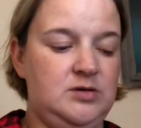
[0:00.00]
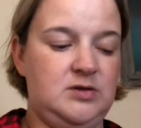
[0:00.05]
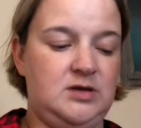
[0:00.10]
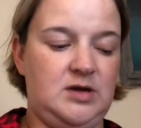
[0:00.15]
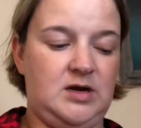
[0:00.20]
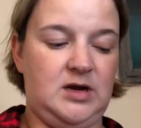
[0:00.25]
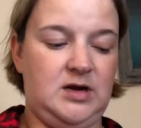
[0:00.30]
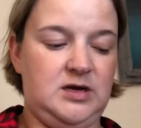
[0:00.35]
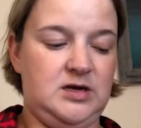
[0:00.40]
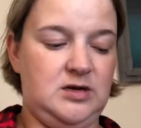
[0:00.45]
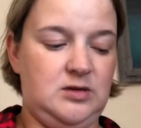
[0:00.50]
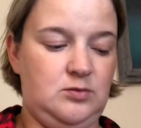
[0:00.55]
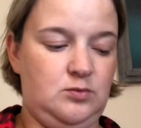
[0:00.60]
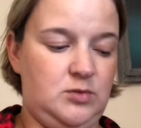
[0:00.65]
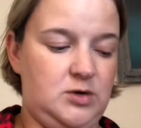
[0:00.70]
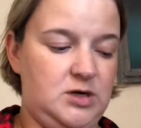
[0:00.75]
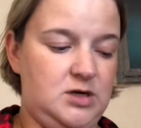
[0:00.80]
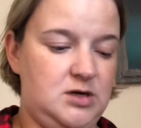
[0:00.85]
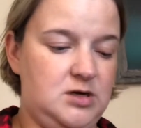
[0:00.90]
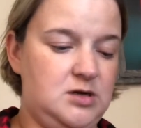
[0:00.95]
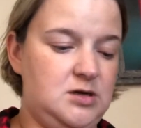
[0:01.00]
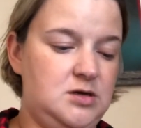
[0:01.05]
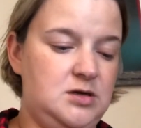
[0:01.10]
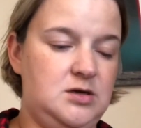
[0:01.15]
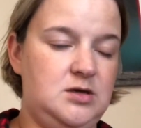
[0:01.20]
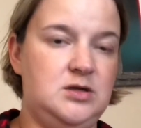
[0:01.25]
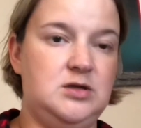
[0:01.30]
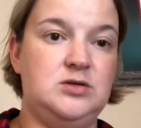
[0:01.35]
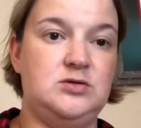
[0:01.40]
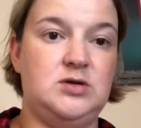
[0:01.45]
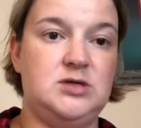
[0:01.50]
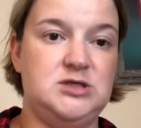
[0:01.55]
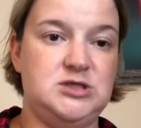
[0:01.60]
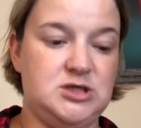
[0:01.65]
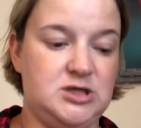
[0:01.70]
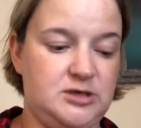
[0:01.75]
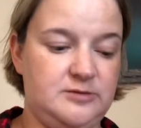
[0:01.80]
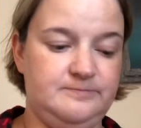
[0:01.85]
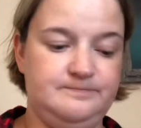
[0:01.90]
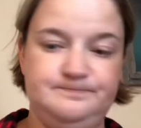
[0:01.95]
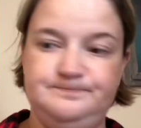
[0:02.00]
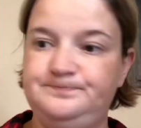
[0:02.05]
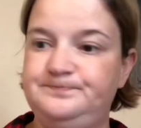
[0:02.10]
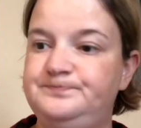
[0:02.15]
that I can win thread chicken